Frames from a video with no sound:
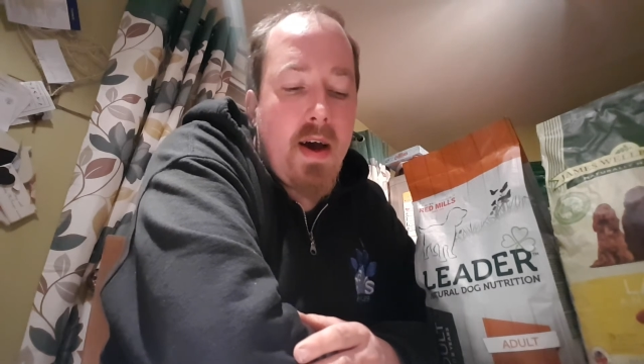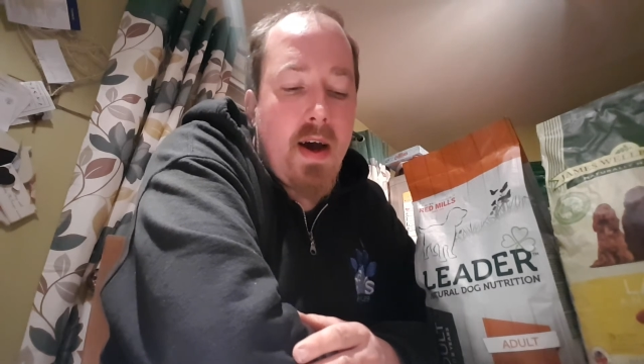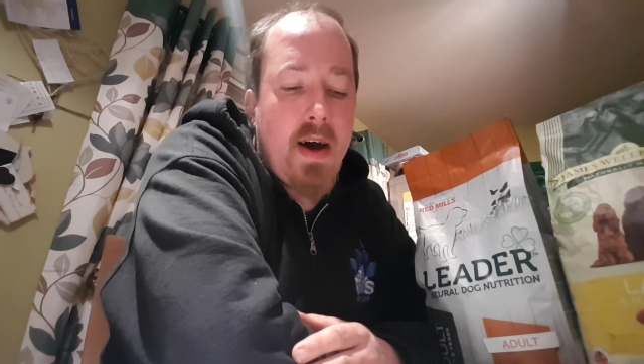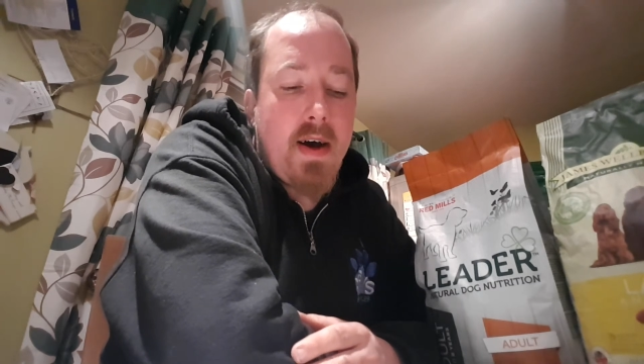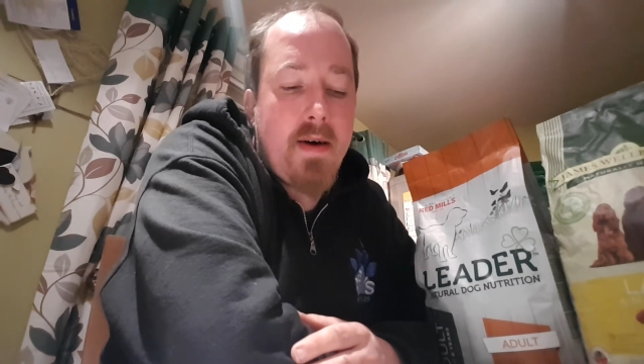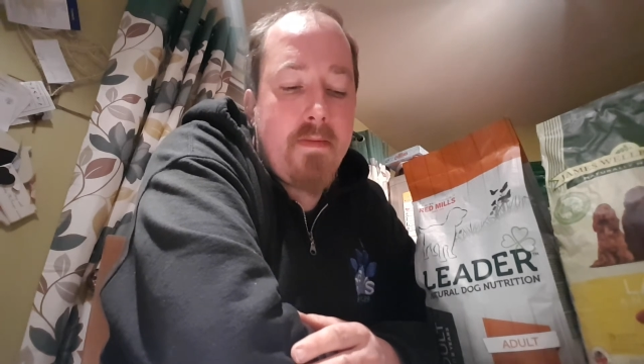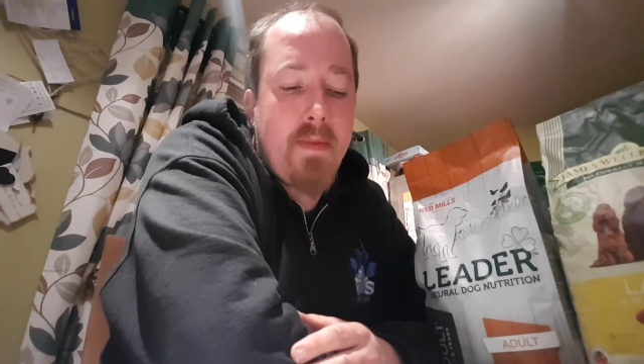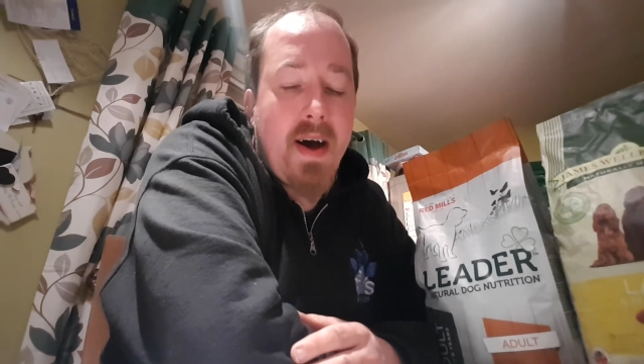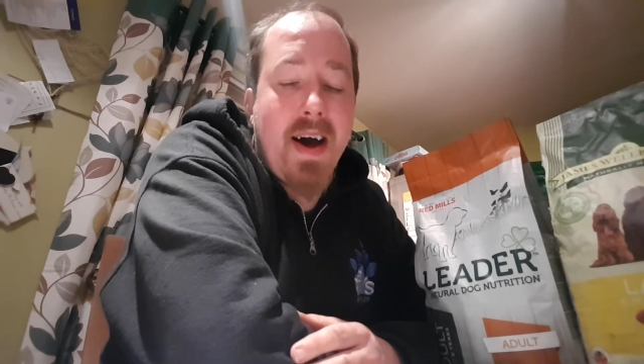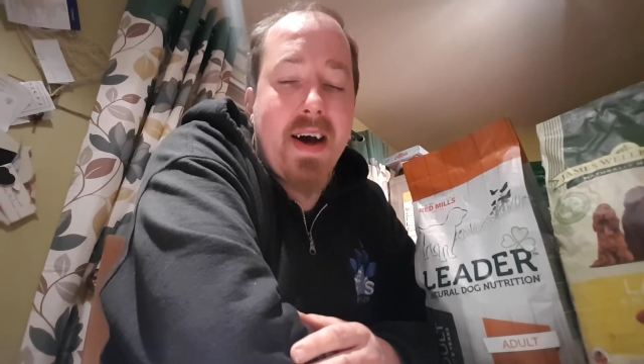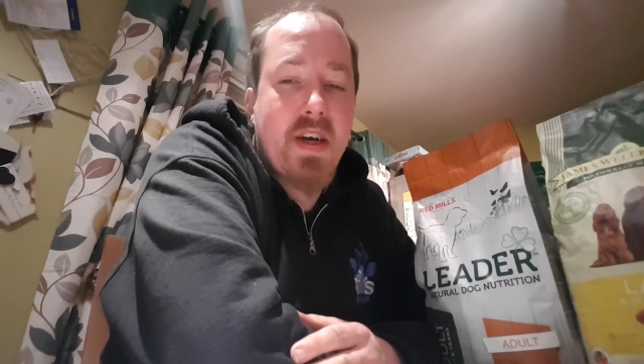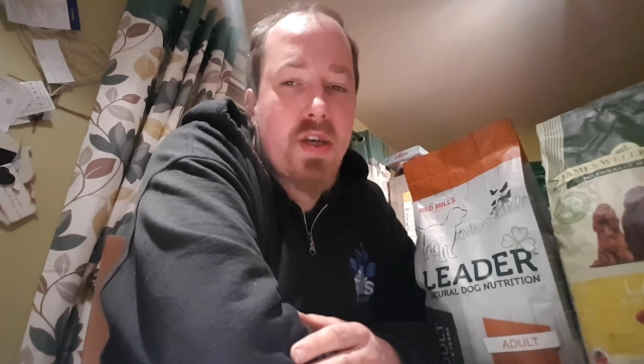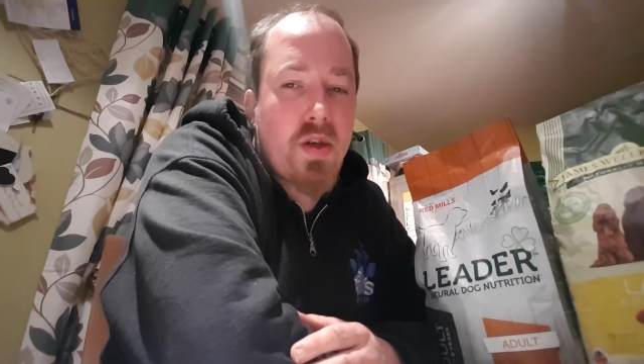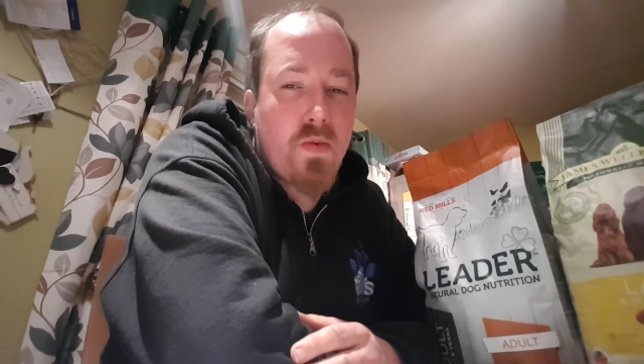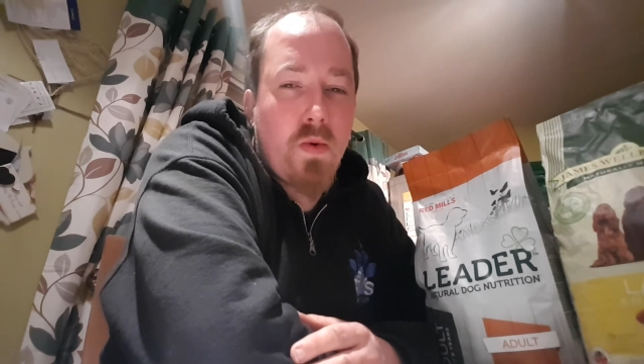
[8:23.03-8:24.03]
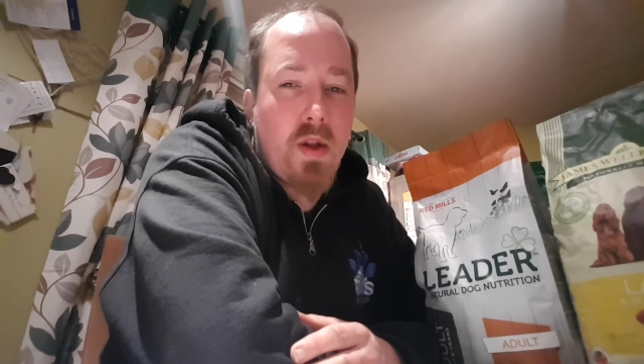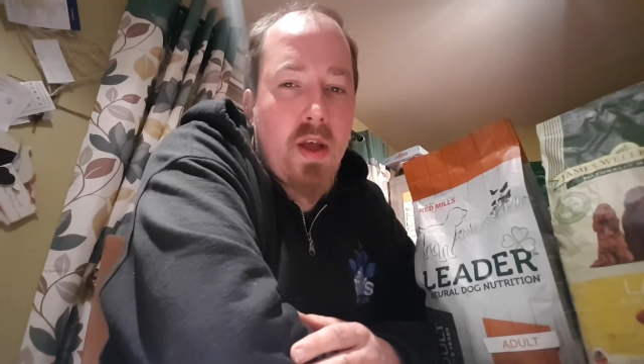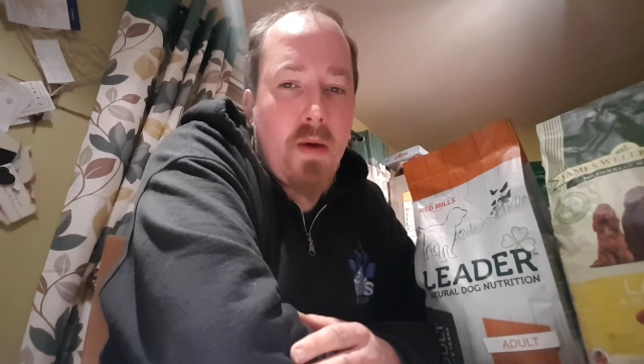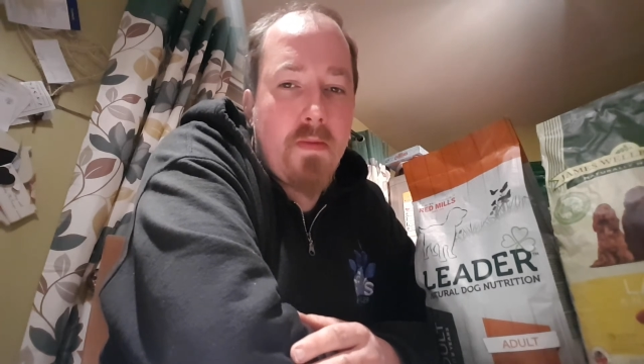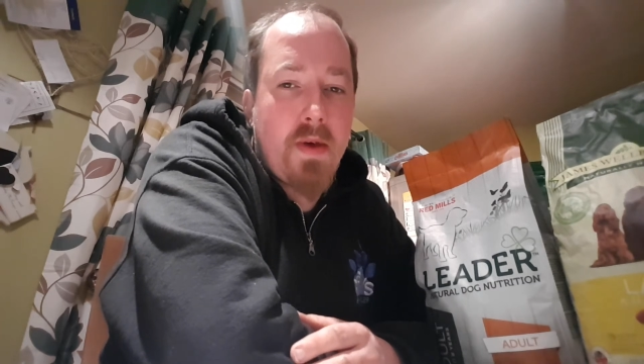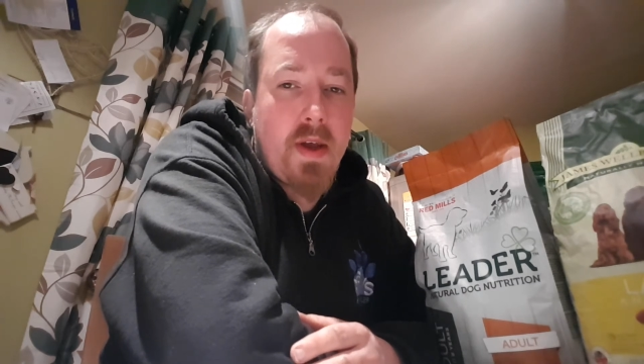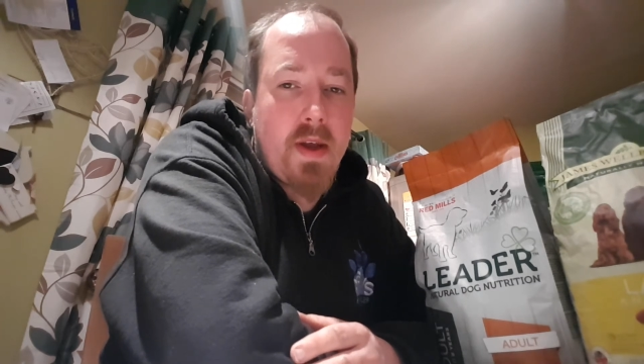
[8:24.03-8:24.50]
Ash is one of
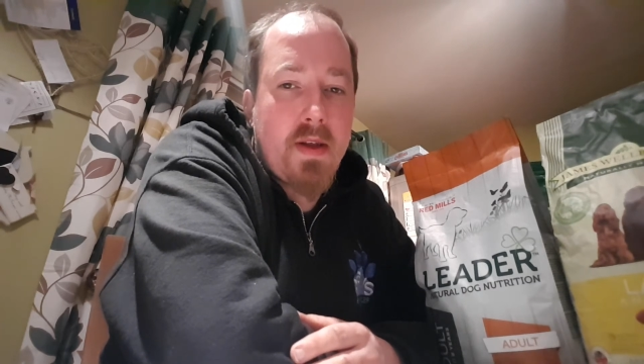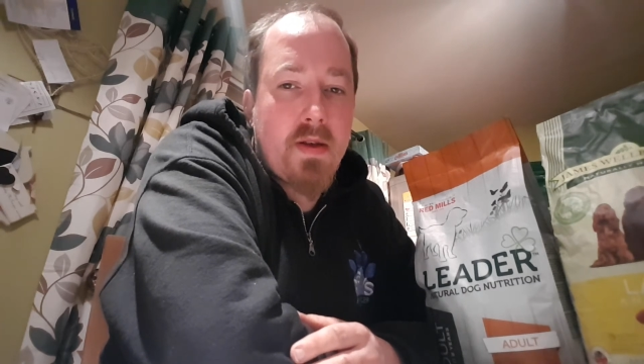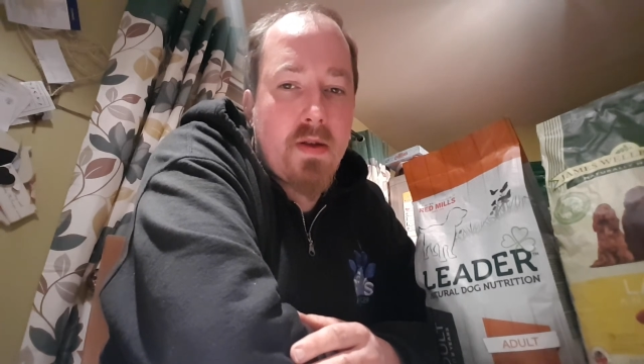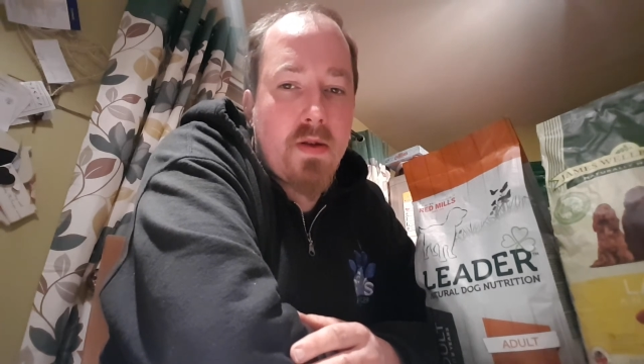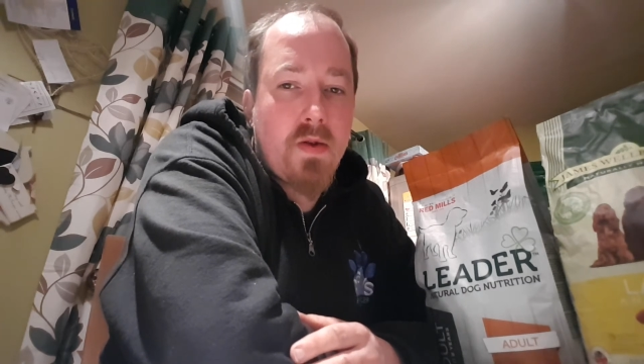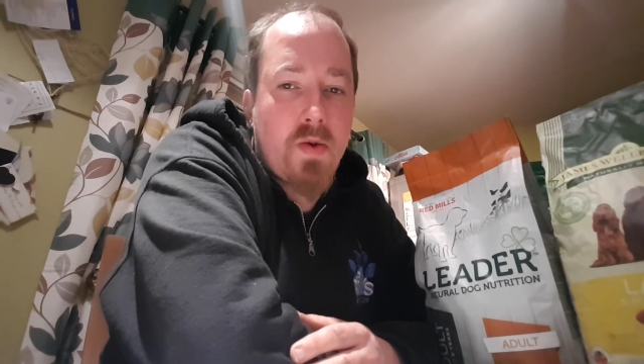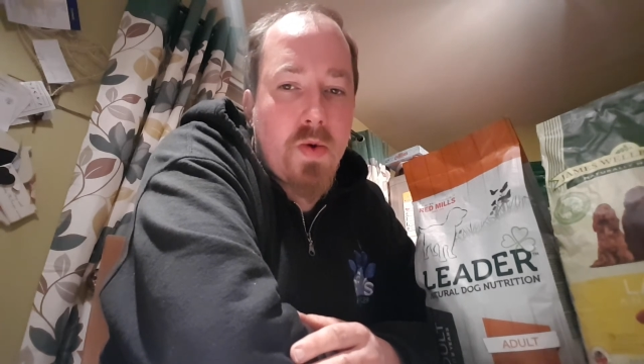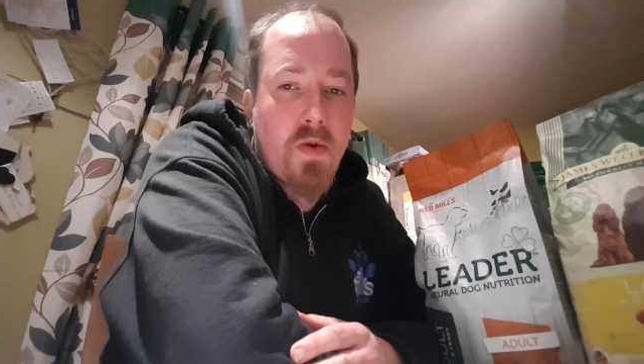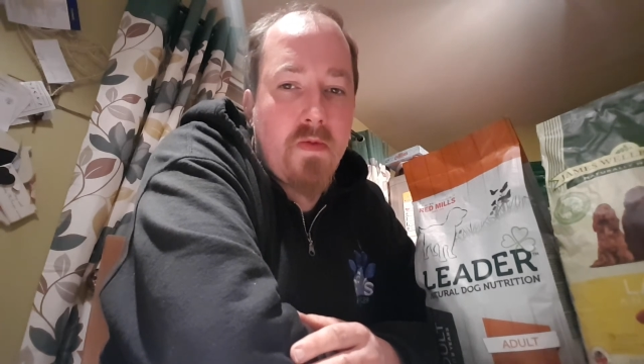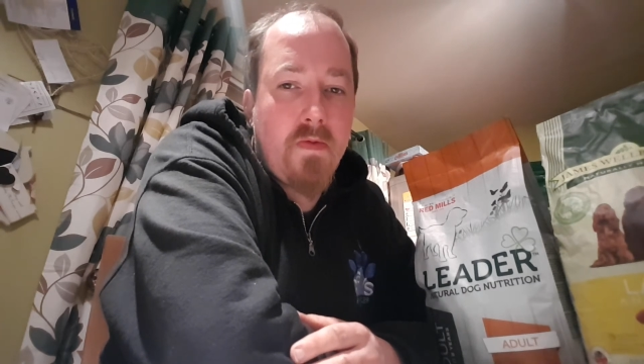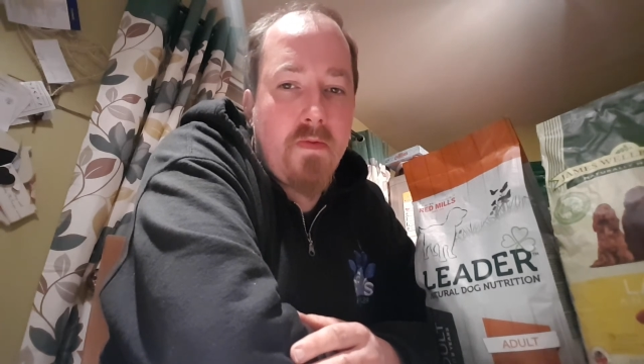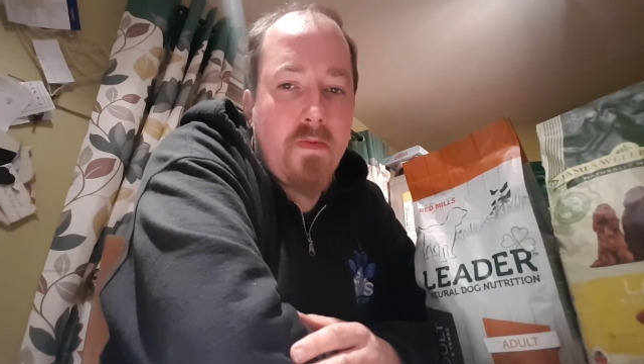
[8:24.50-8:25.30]
them things that sort of